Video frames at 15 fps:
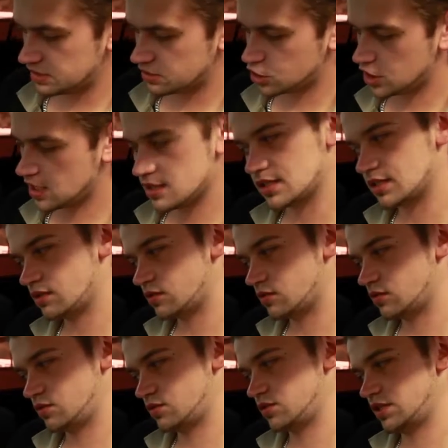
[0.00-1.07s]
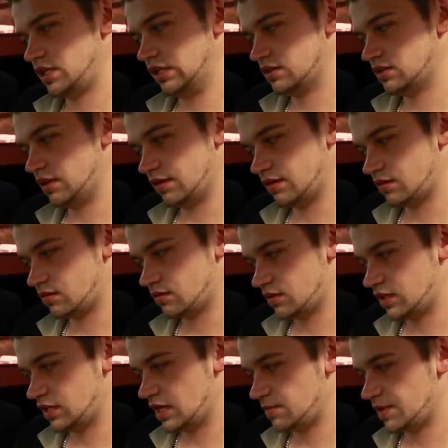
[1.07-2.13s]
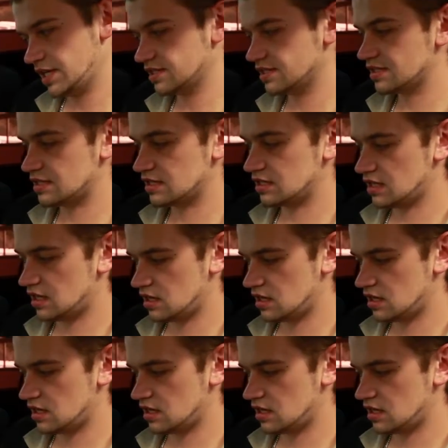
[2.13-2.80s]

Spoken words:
So we just started the diagnosis, and now you can